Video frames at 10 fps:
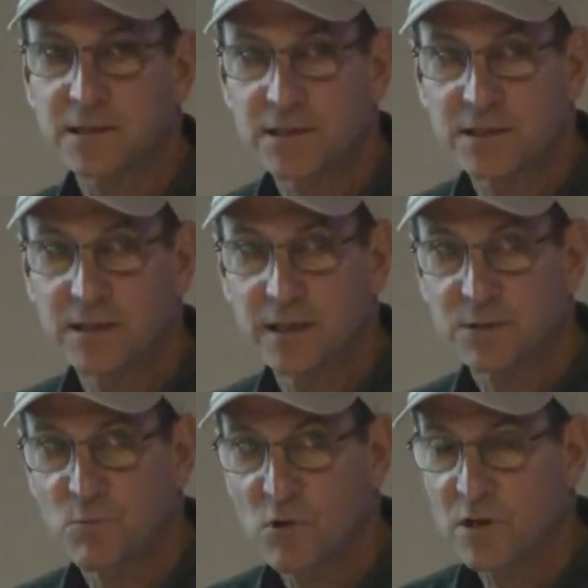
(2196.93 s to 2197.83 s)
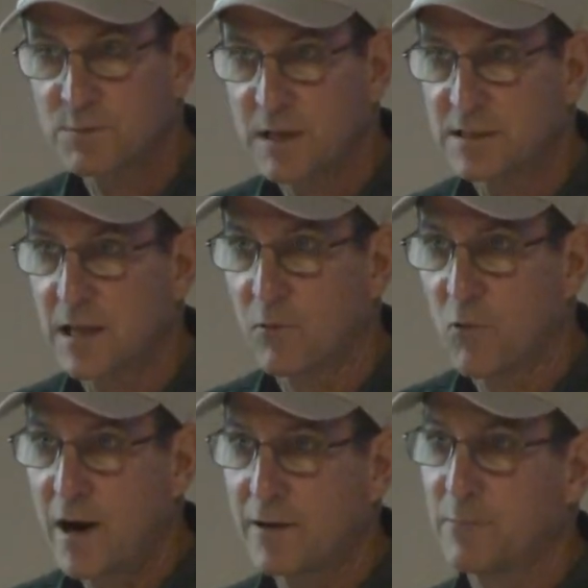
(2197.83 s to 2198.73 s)
is, is more expensive on the
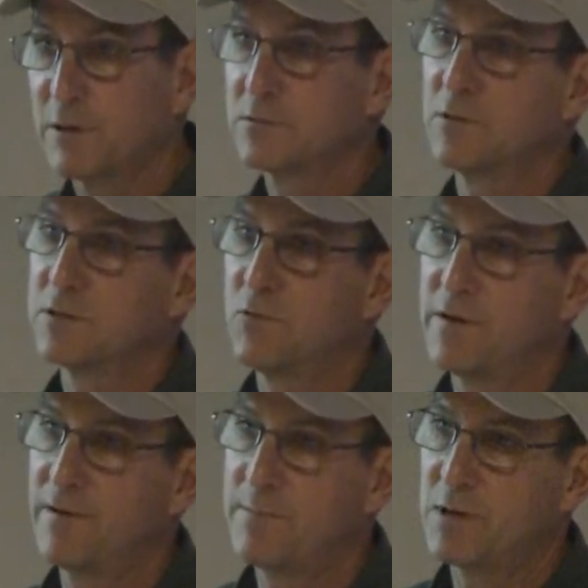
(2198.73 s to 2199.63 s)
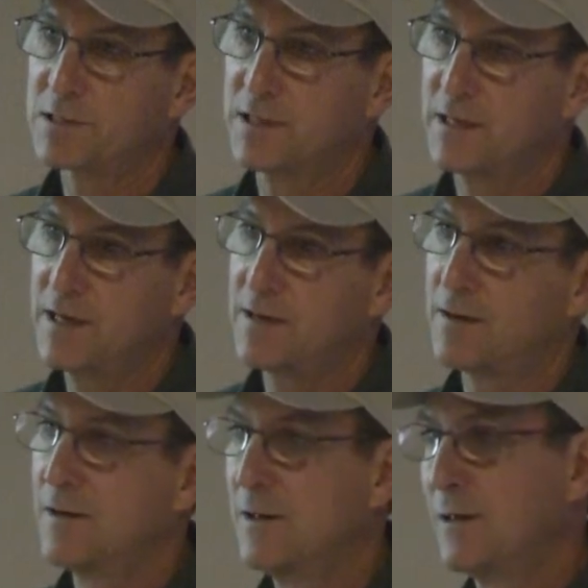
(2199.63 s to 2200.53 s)
winer, but it's only 25 bucks a
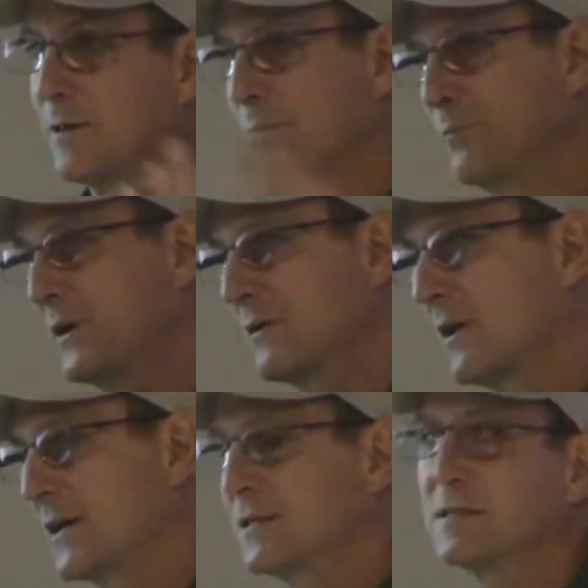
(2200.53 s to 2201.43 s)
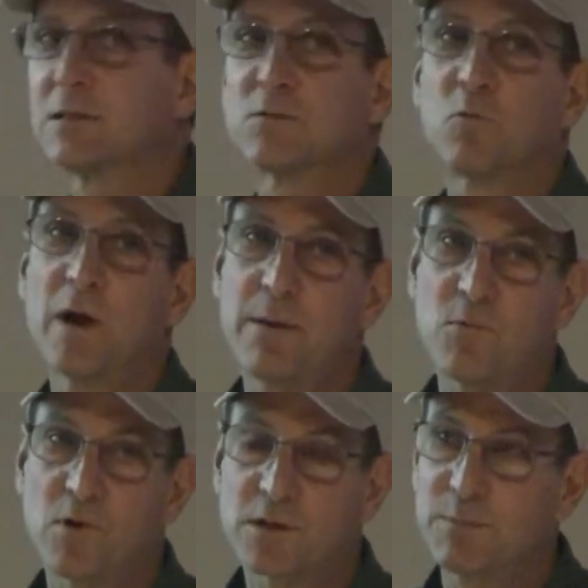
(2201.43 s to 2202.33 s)
year. The beer license is way
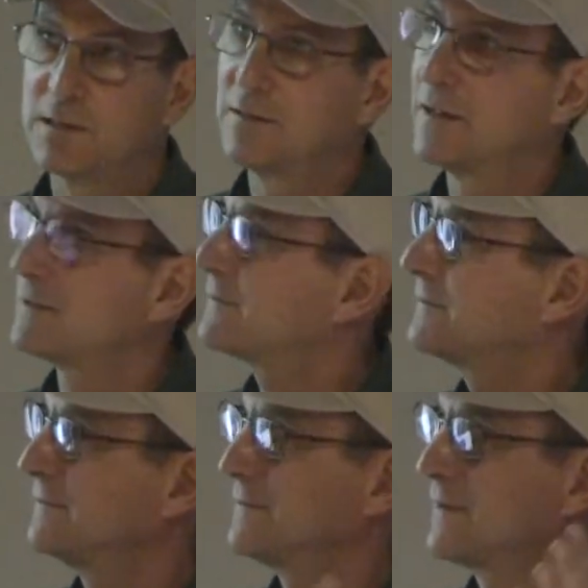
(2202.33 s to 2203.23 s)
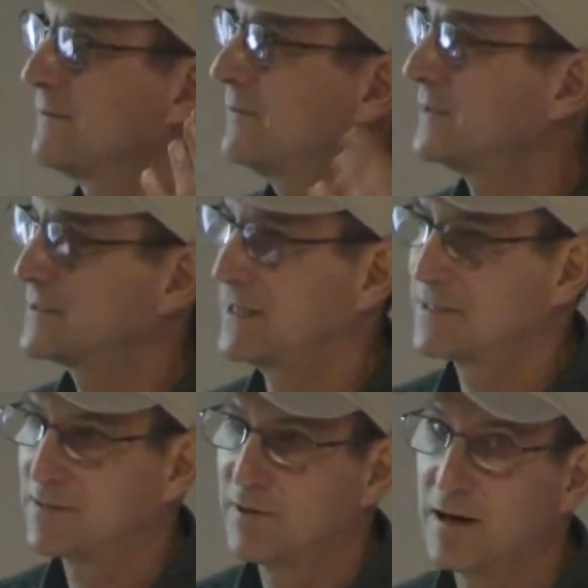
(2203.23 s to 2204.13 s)
more expensive, like I want to say
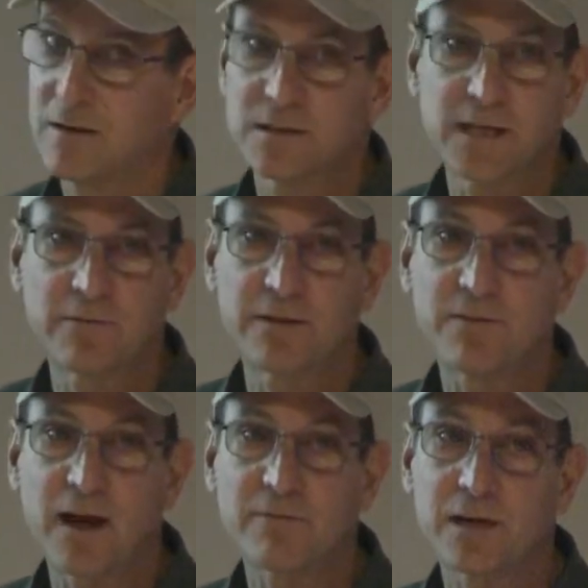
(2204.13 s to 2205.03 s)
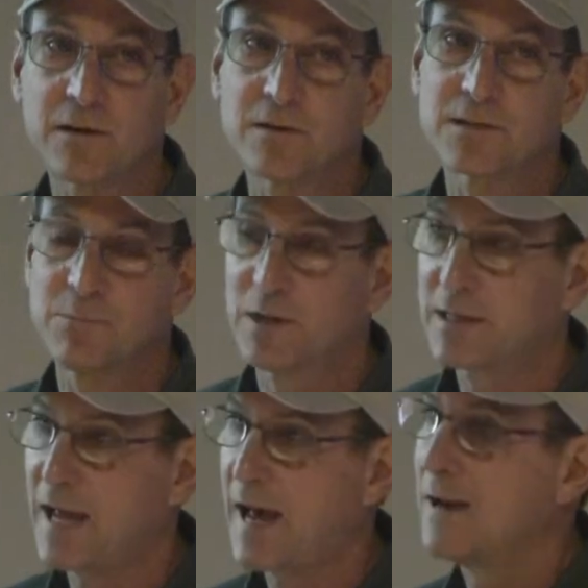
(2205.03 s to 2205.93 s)
it's 375 a year or something
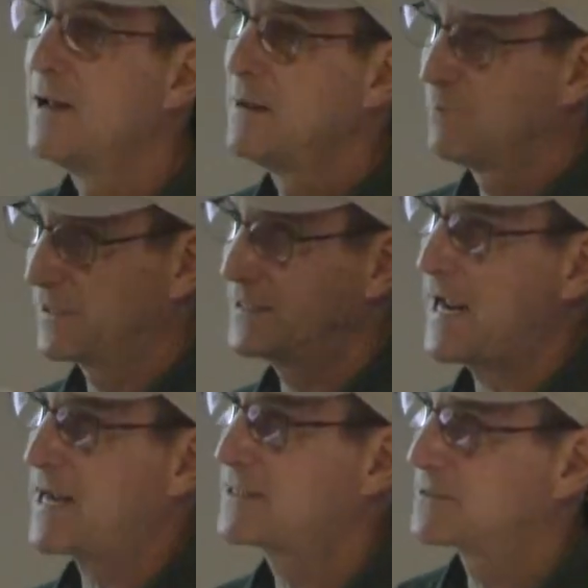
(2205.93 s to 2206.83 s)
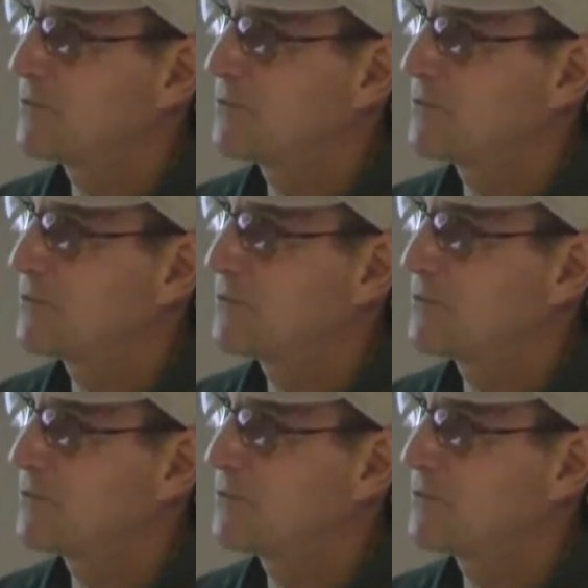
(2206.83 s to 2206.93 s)
like that. But the tax